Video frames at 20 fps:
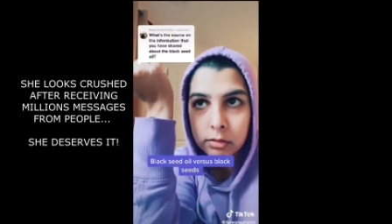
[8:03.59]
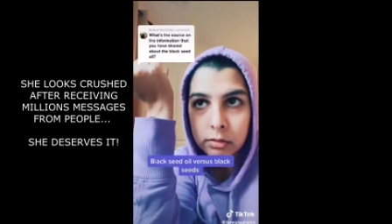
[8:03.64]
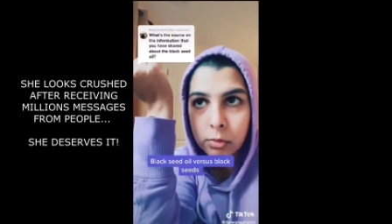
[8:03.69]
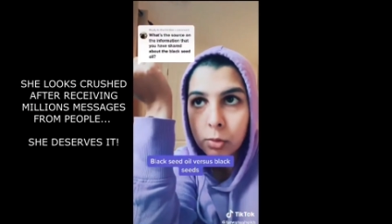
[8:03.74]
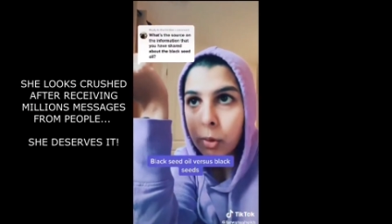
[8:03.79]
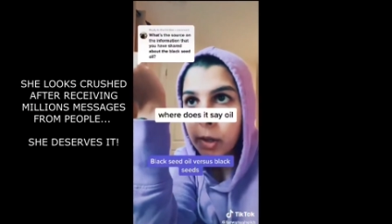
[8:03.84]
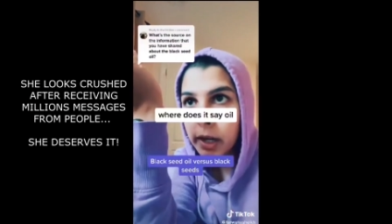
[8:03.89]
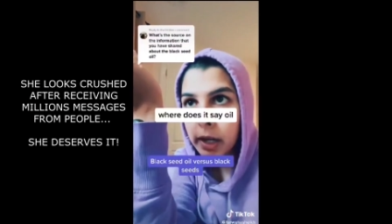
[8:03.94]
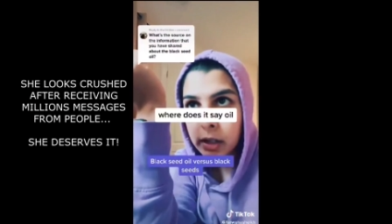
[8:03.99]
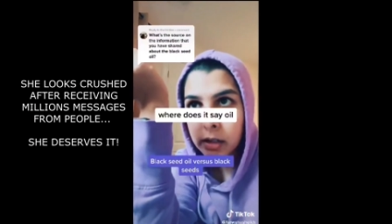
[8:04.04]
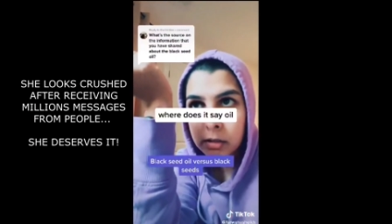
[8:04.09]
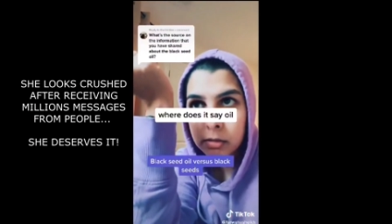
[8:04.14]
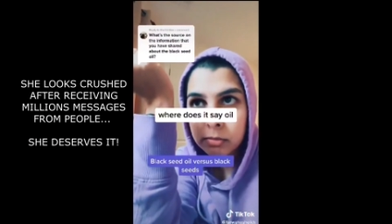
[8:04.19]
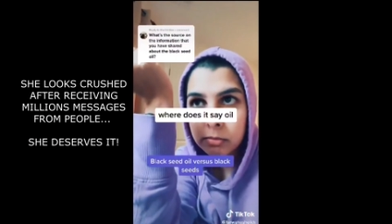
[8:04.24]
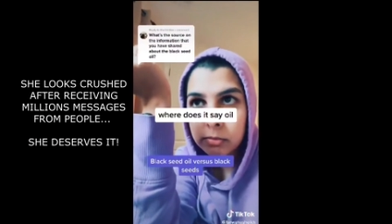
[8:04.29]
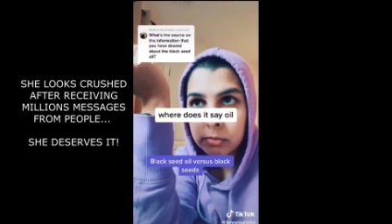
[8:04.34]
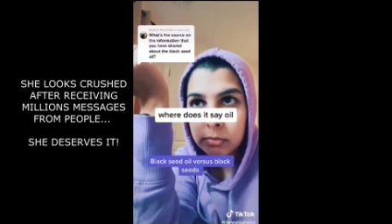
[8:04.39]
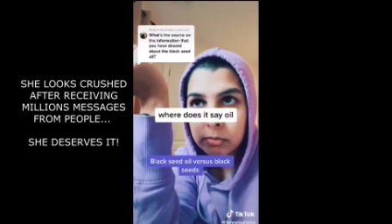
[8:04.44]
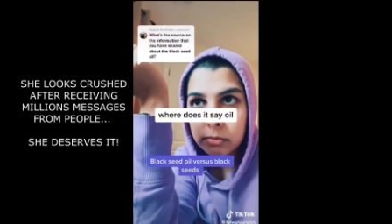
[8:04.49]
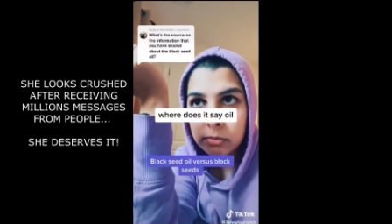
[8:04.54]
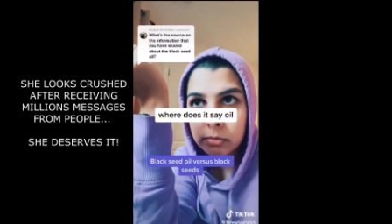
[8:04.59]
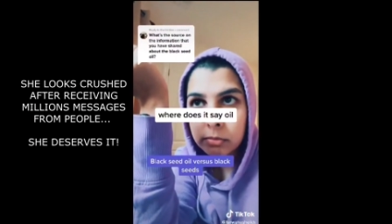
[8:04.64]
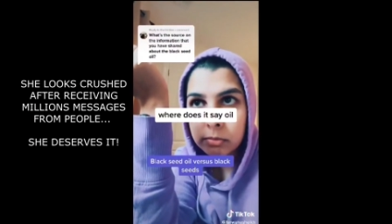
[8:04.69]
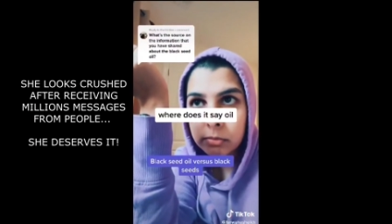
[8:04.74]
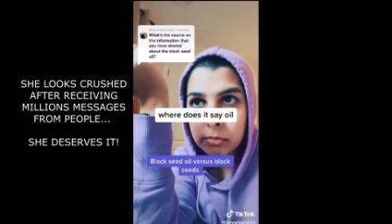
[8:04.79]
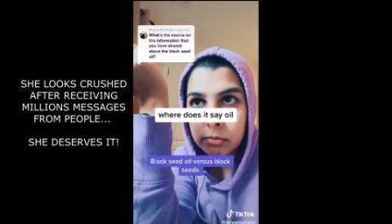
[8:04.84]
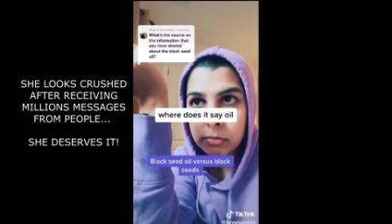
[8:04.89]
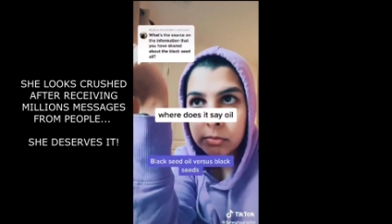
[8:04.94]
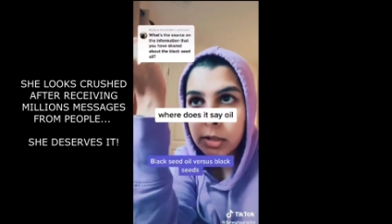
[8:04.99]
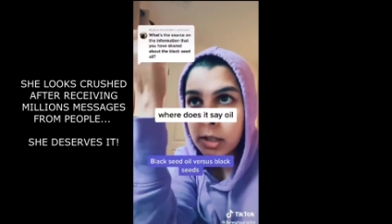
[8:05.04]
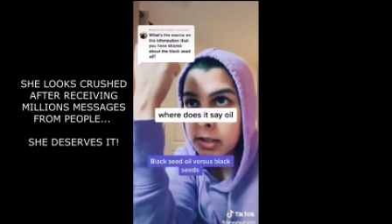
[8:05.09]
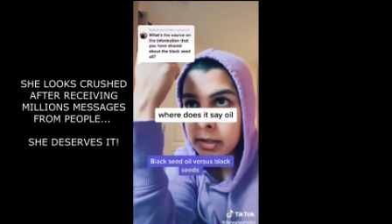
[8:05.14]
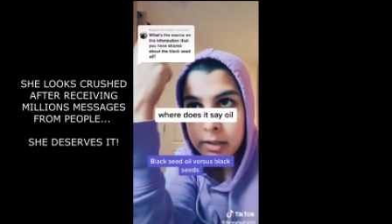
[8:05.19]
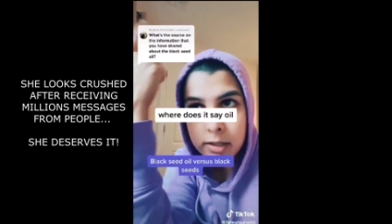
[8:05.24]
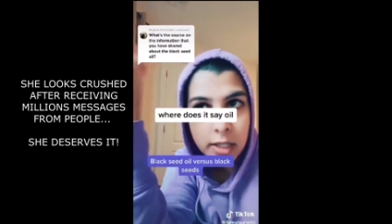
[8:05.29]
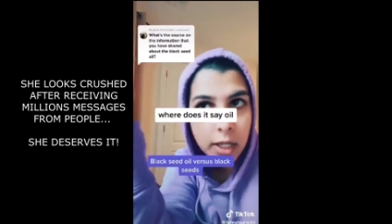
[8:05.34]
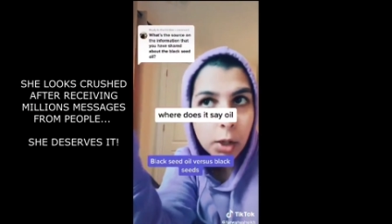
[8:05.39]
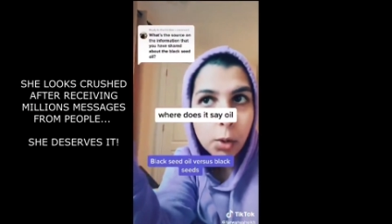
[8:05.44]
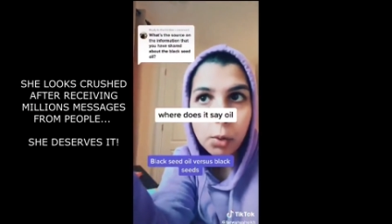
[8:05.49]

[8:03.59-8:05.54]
Where does it say